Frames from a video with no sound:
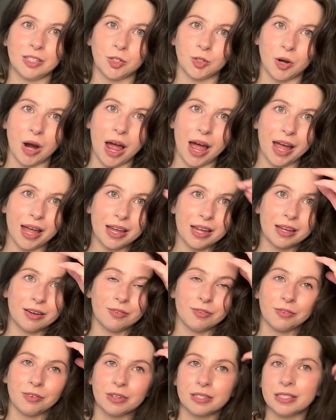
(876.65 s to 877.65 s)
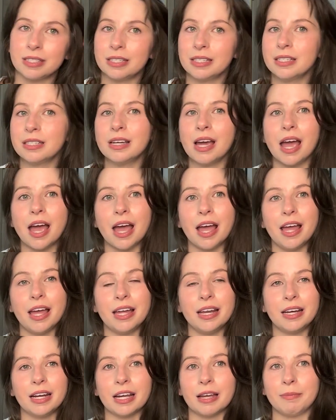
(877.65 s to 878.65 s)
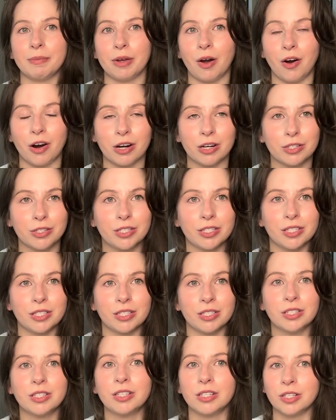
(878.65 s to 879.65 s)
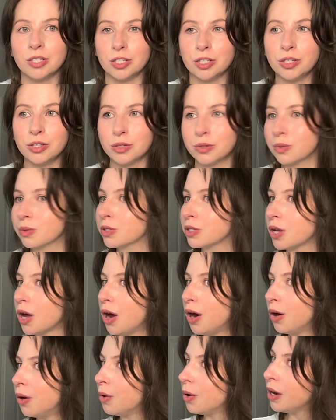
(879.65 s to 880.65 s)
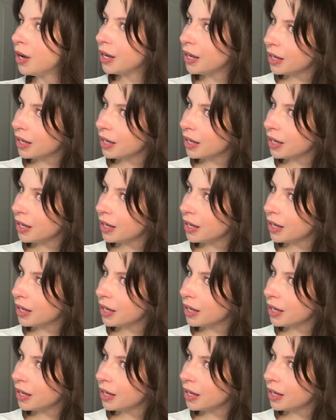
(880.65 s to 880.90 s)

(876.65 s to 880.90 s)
dry and frizzy, and it can be hard to do. So